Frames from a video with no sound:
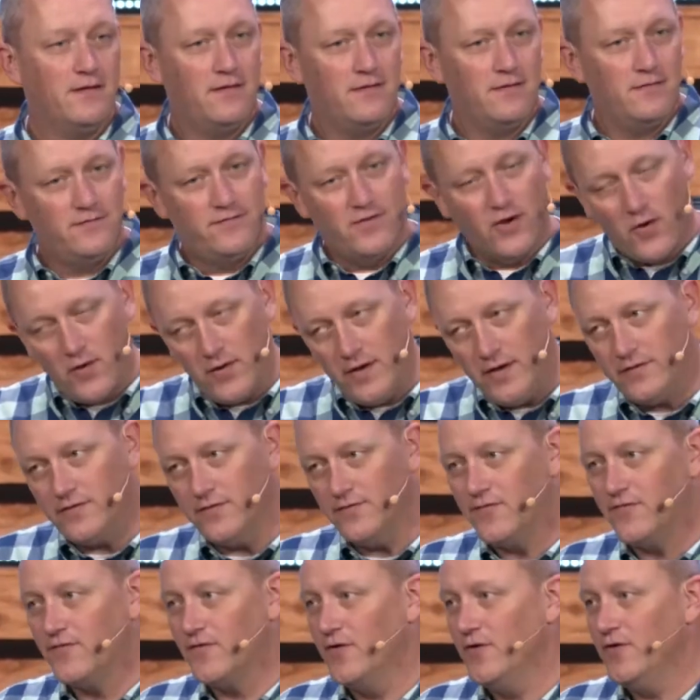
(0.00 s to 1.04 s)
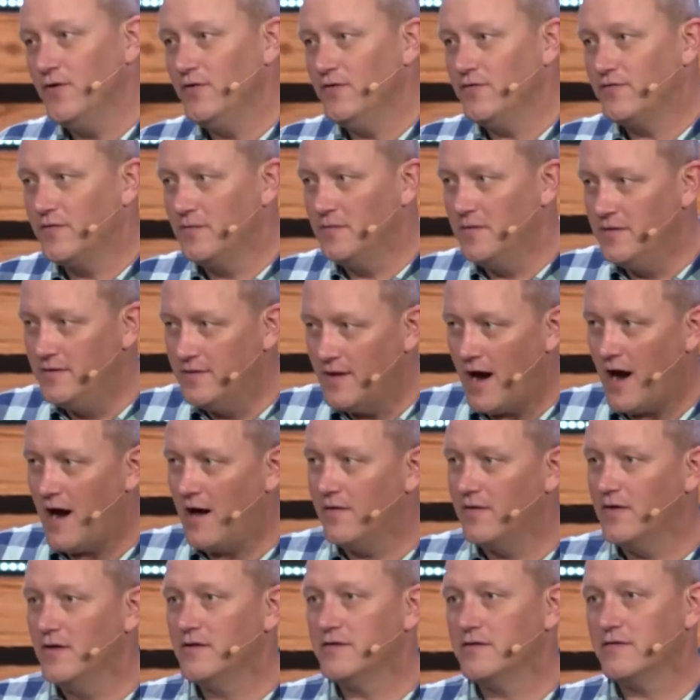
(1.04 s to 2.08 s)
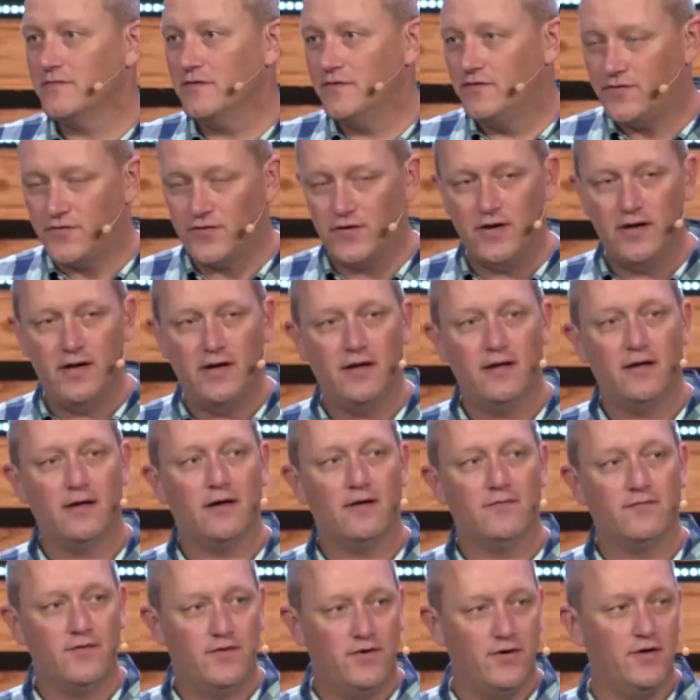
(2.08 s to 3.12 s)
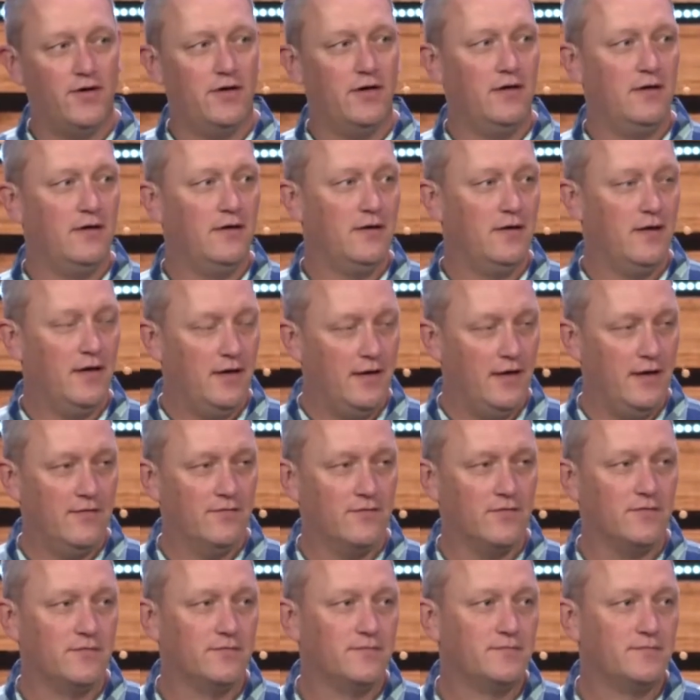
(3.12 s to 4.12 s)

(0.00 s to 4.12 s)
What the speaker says: Don't eat the fruit from the knowledge of the tree of good and evil.